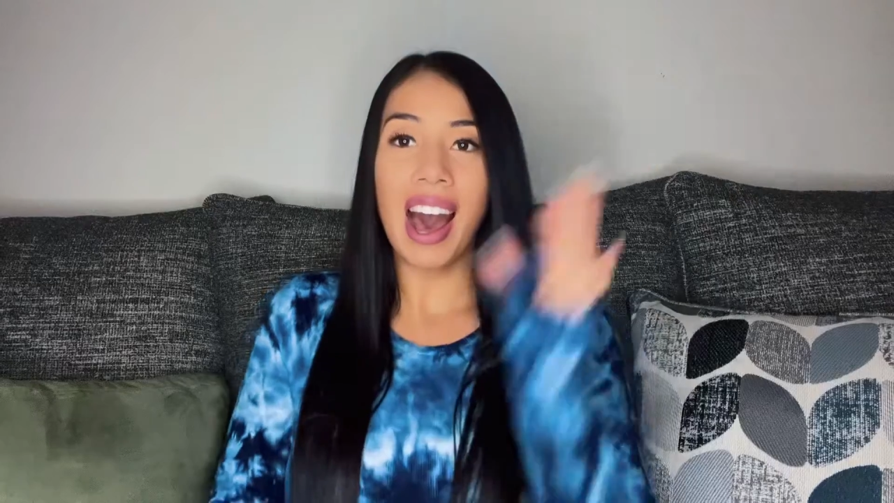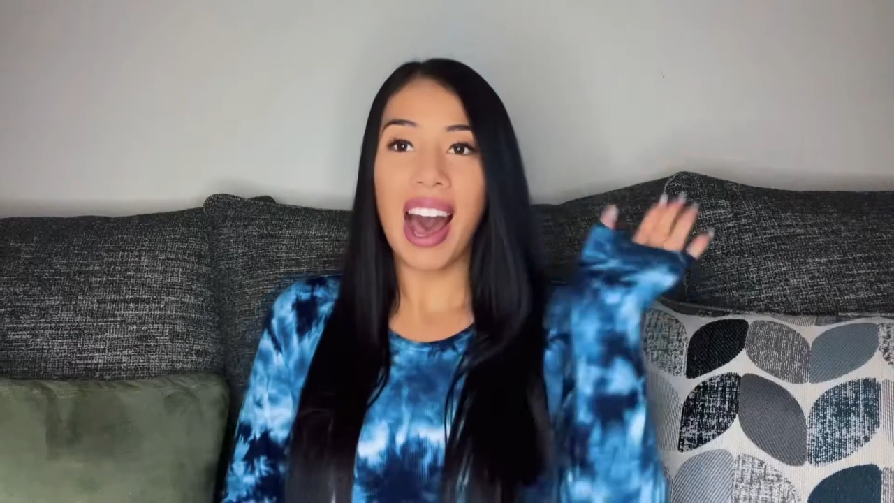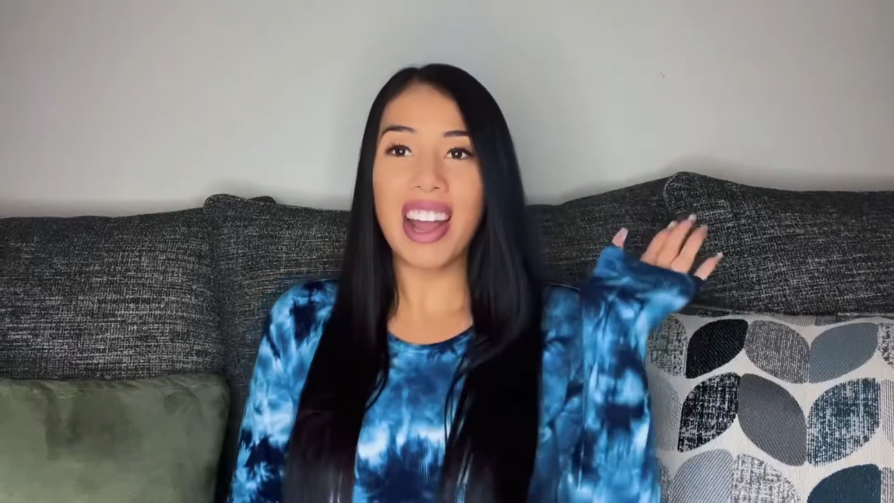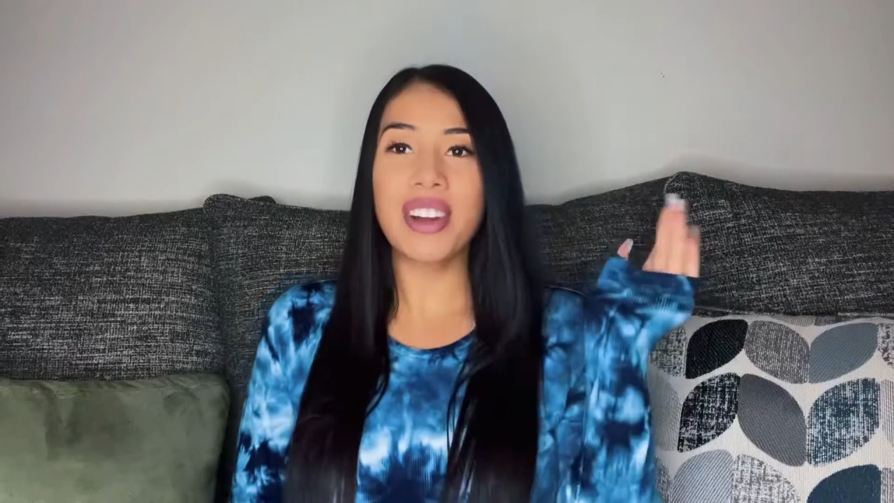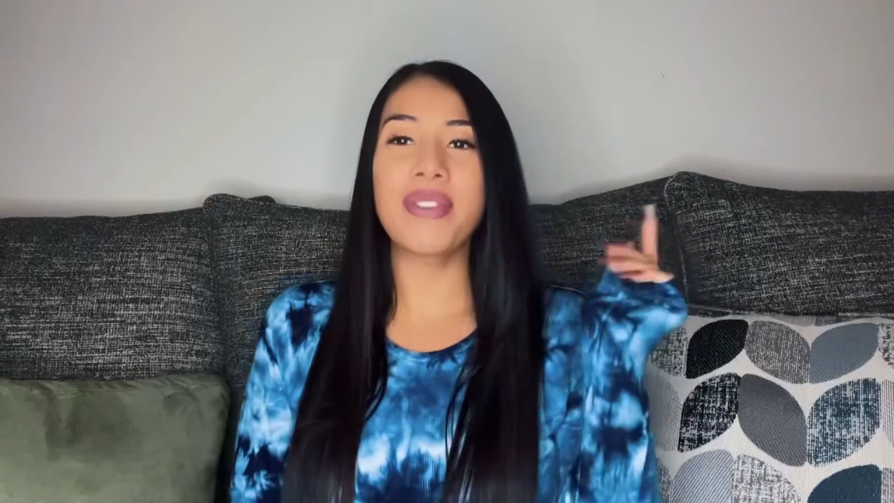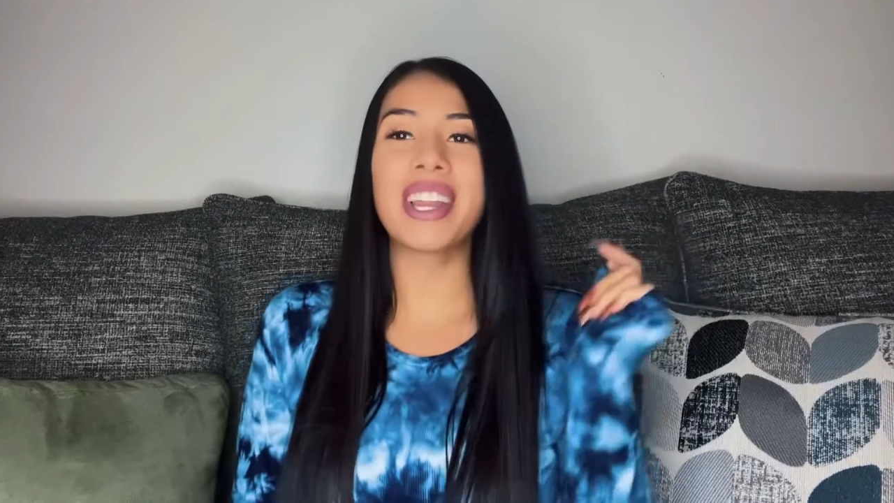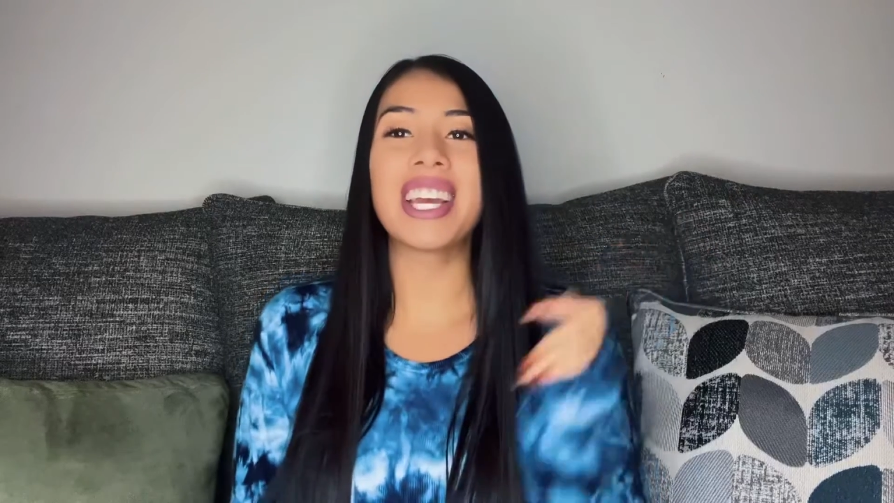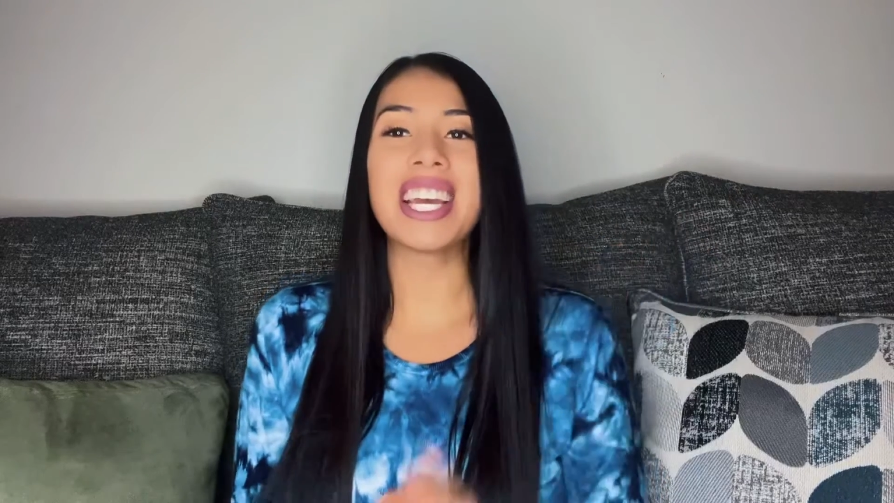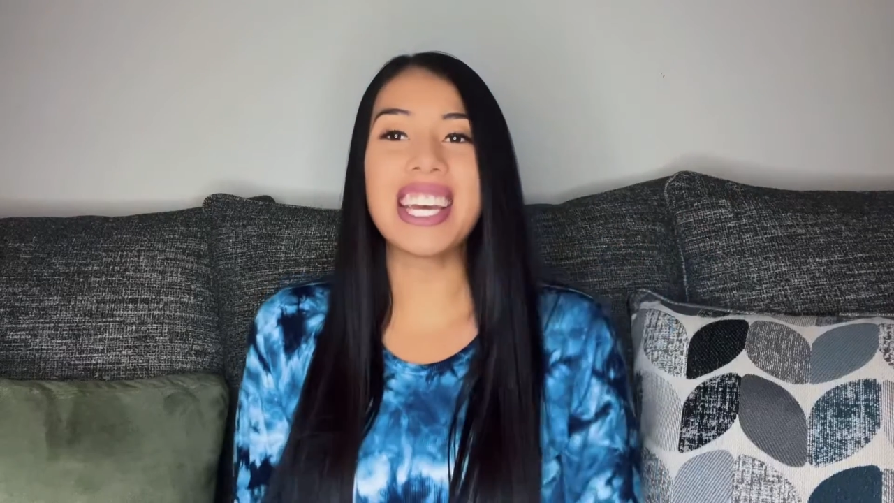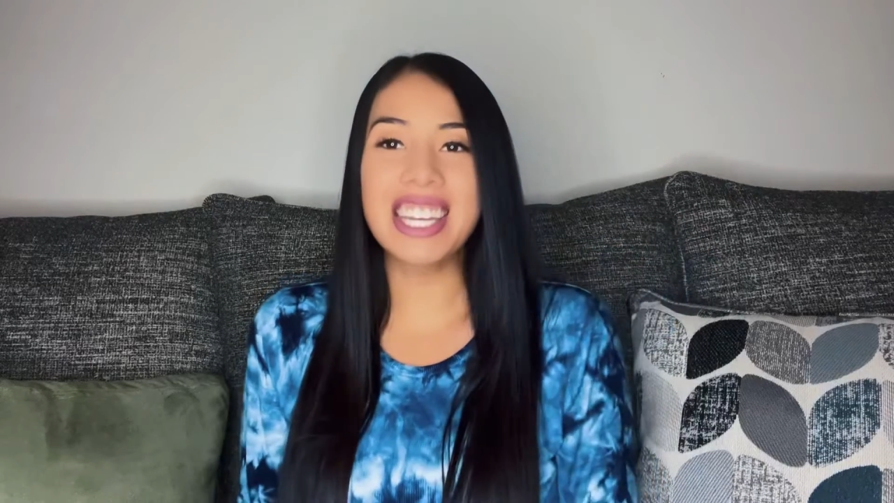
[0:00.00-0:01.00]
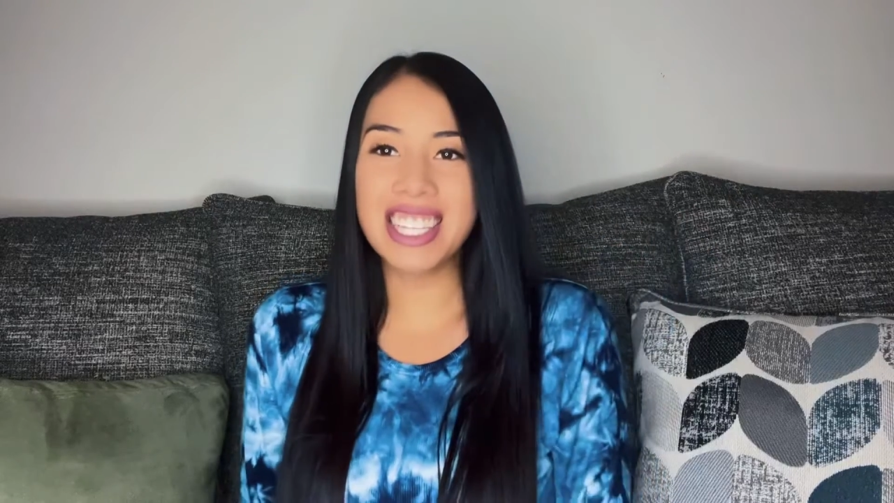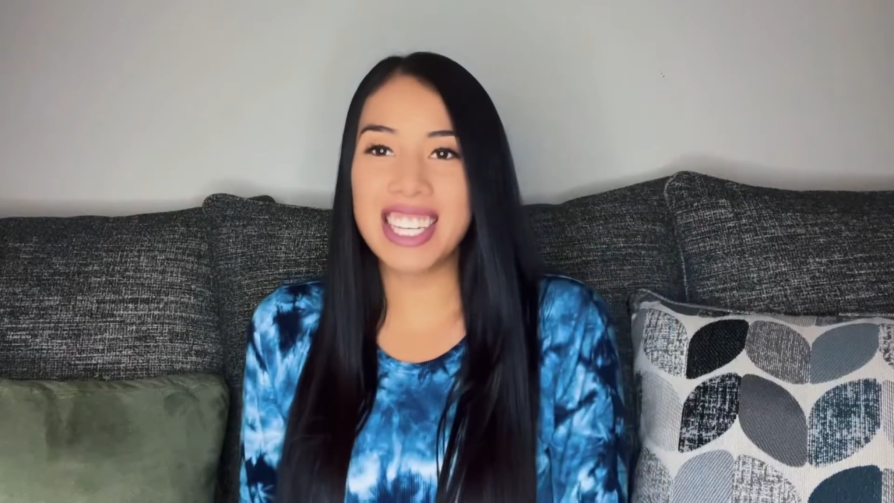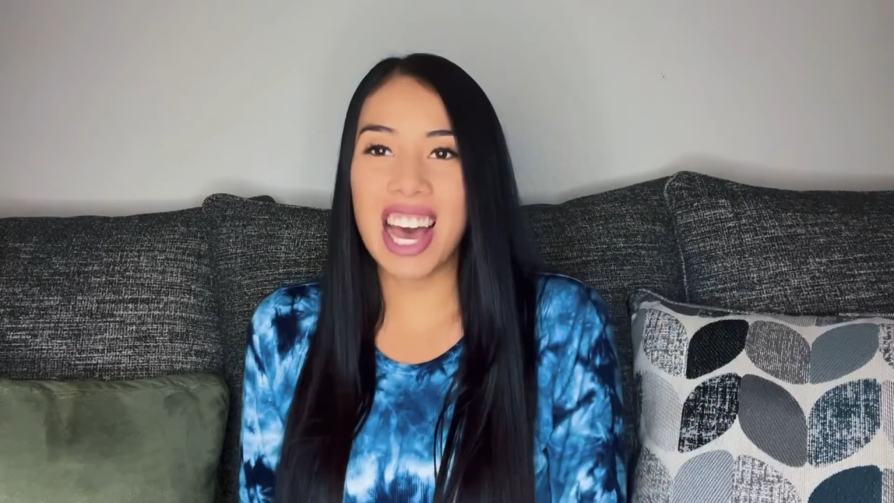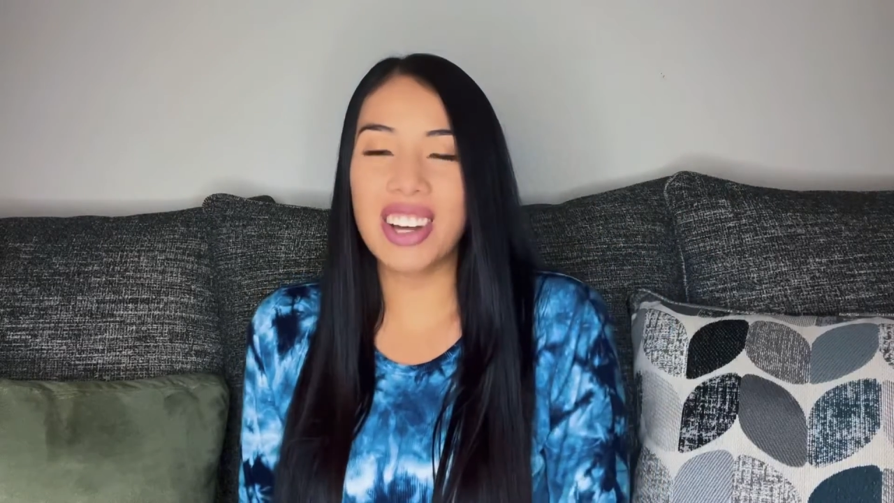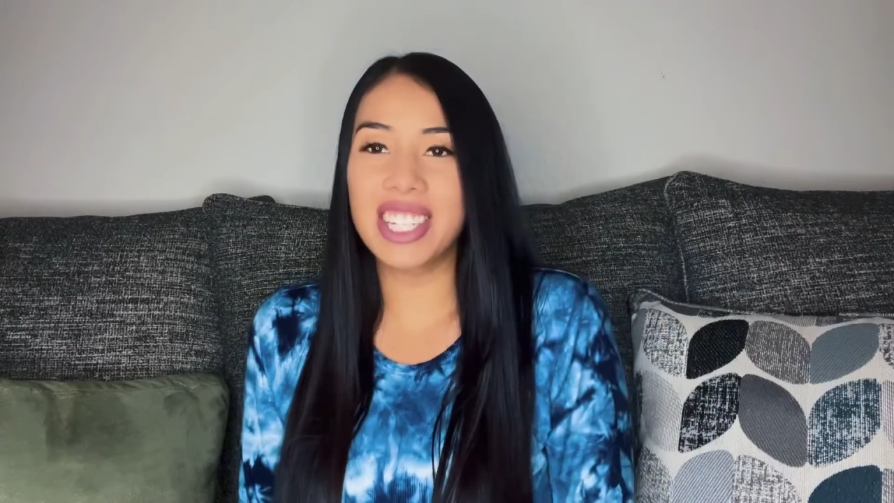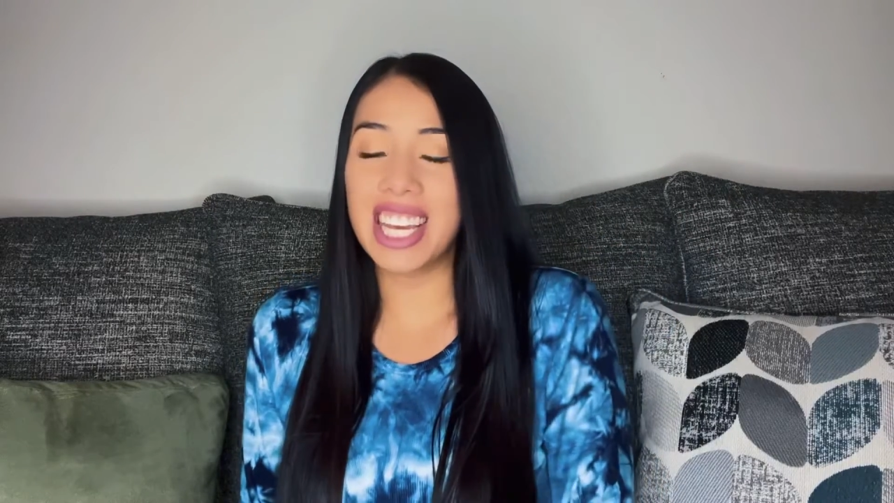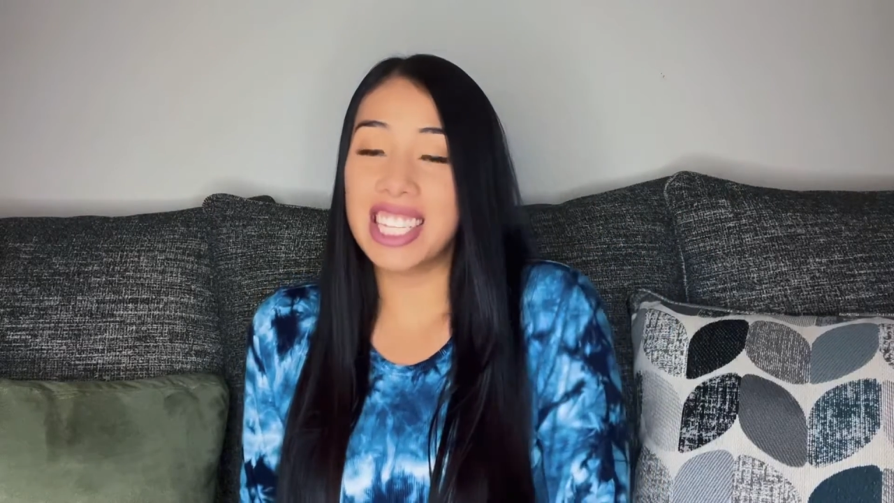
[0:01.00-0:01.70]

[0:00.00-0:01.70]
Hi everybody, it is now day